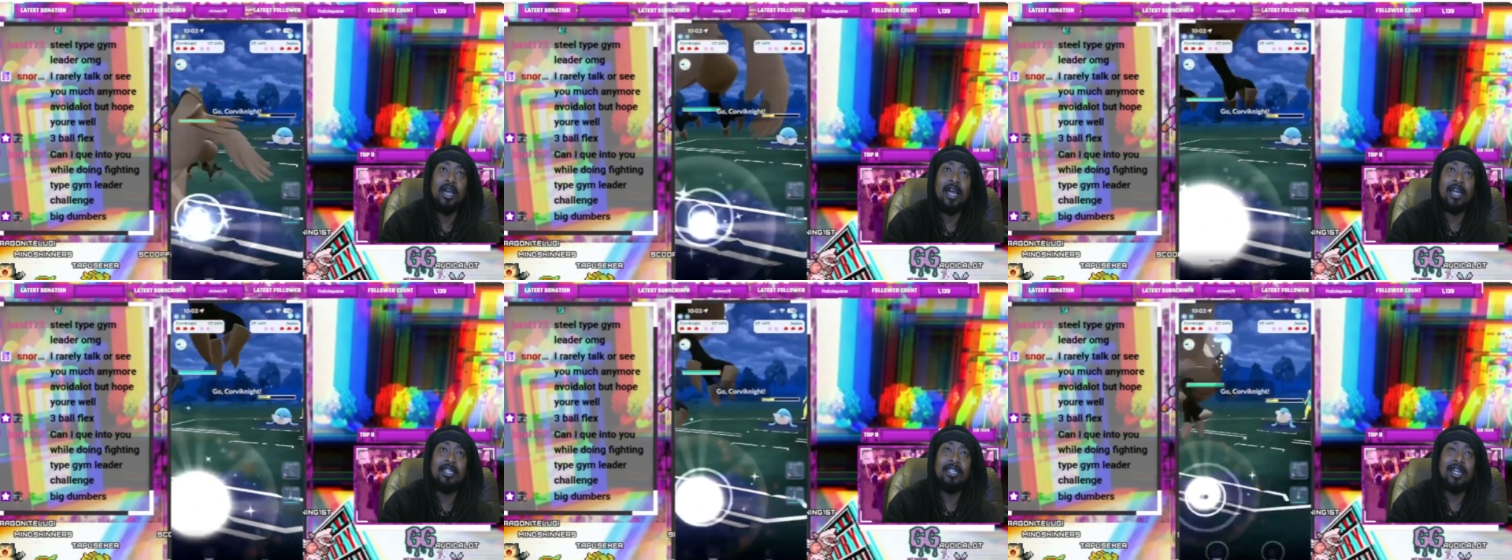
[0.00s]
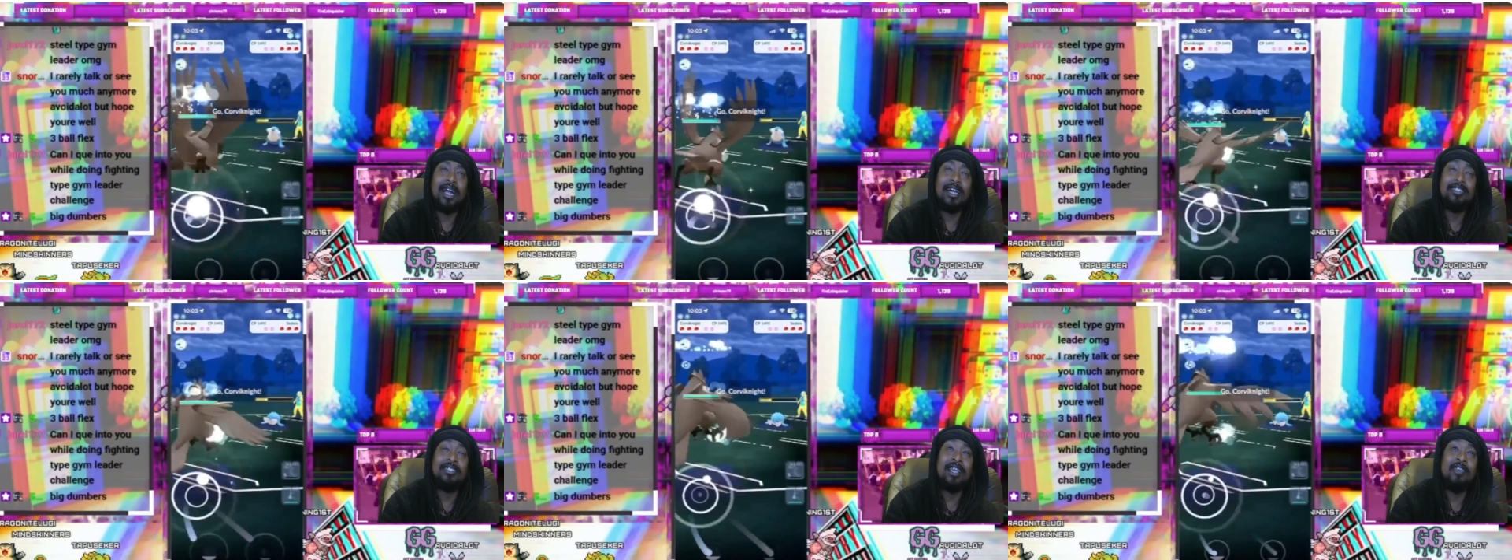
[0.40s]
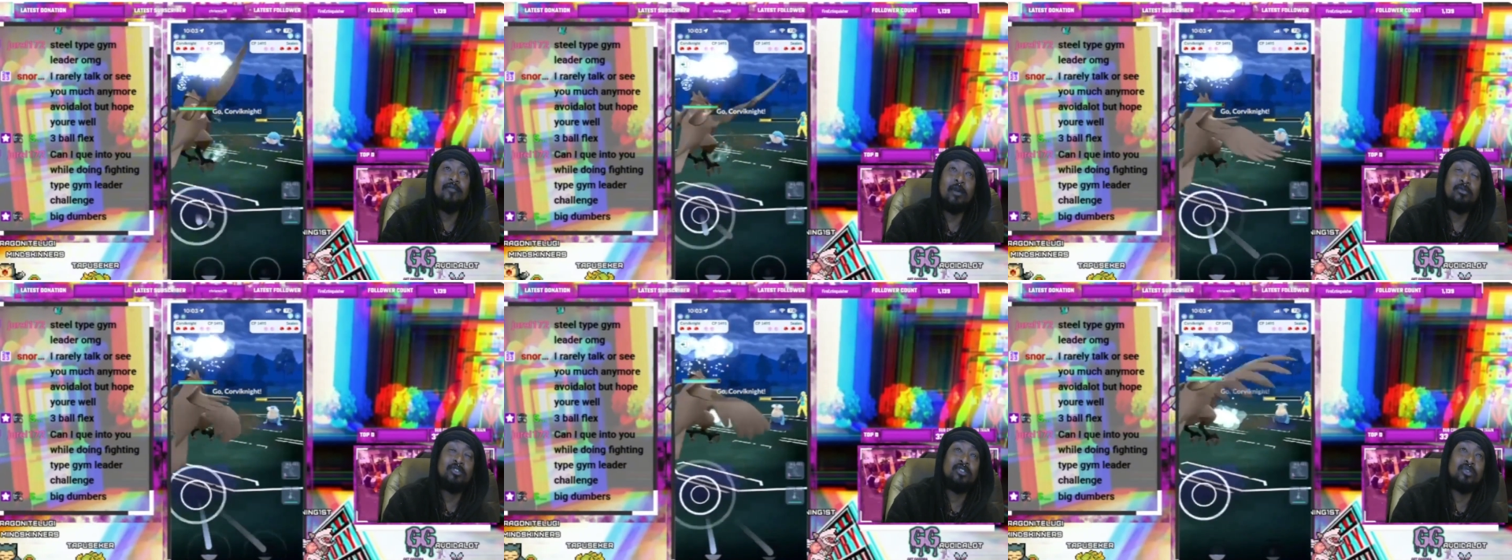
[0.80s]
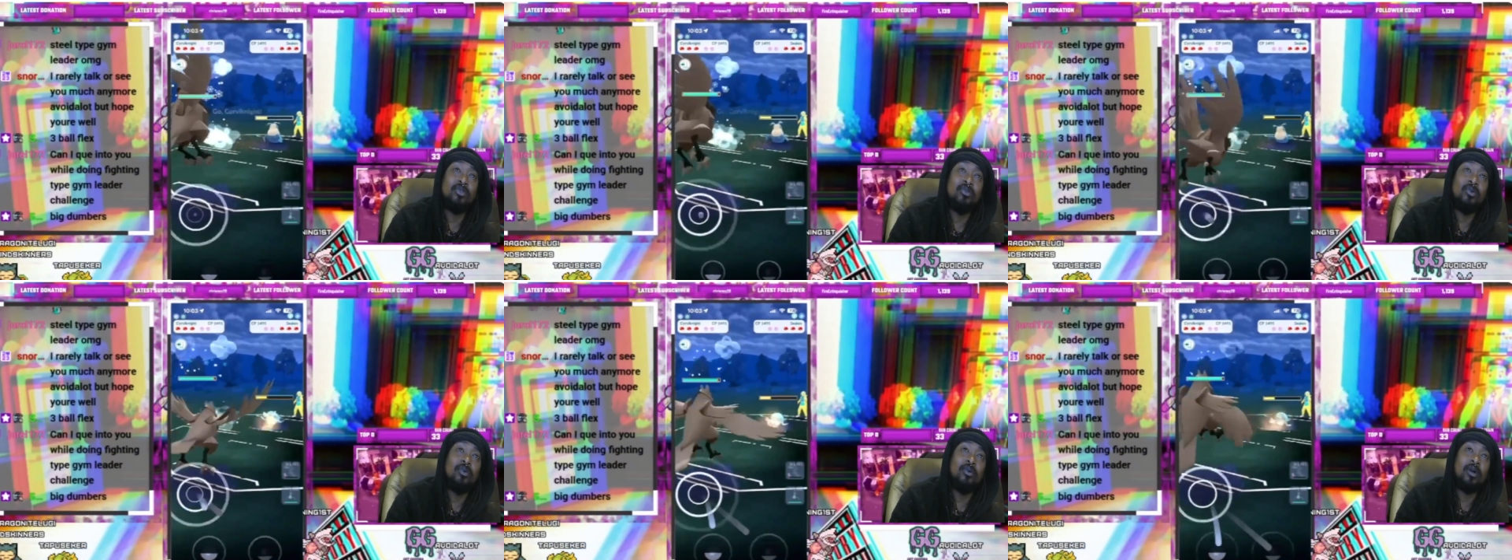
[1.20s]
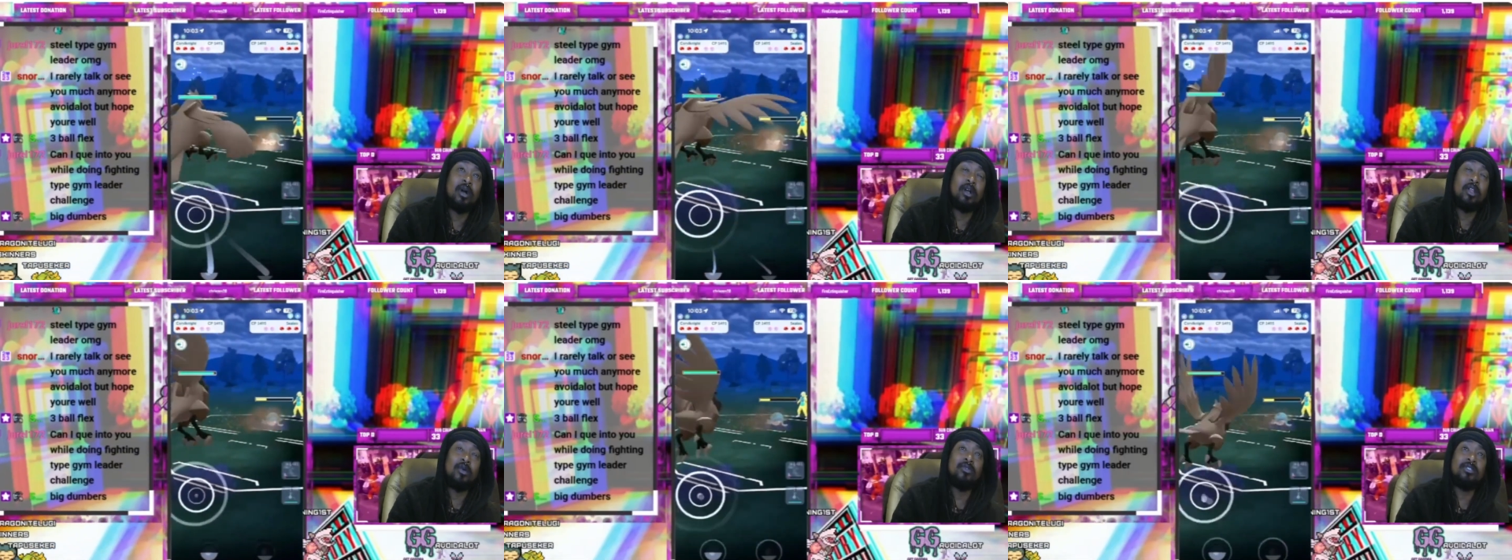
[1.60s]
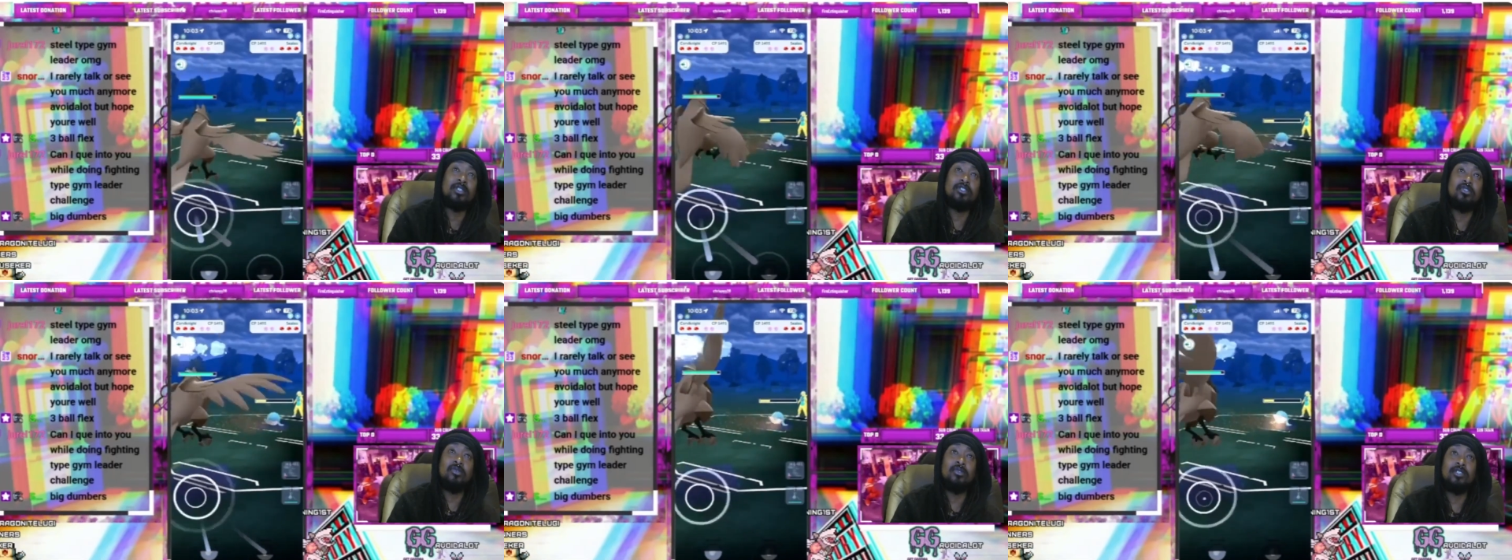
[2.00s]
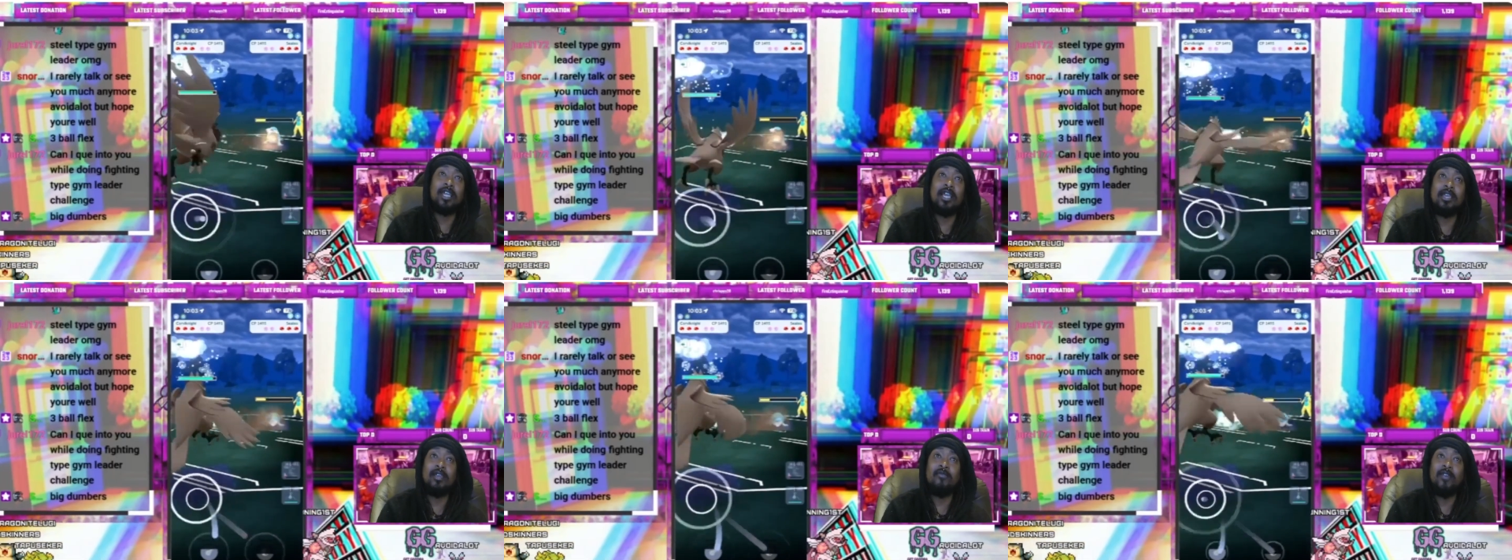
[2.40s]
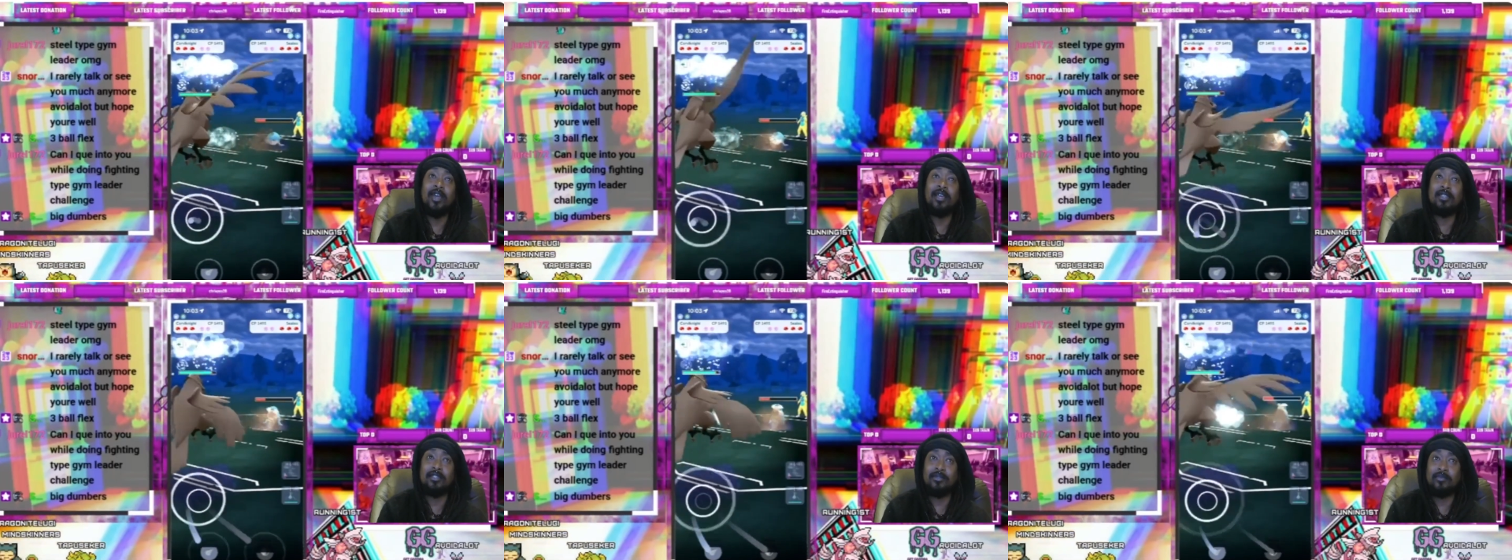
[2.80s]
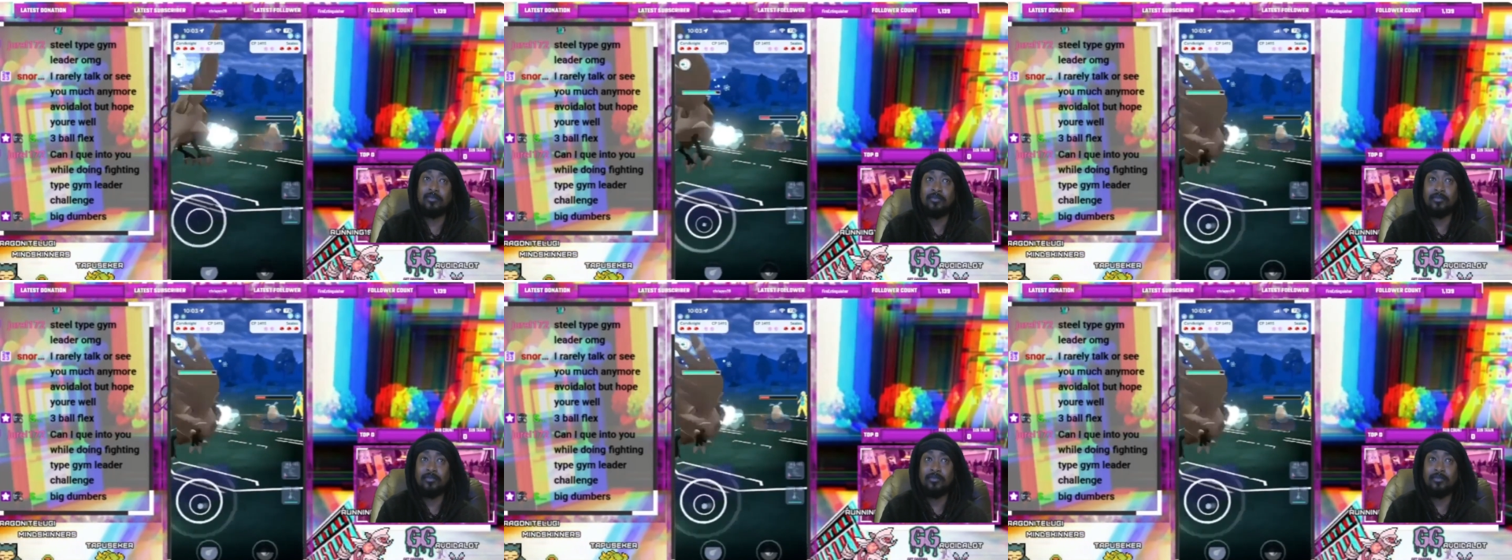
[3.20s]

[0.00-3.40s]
And then I save up close to two Psychic Fangs,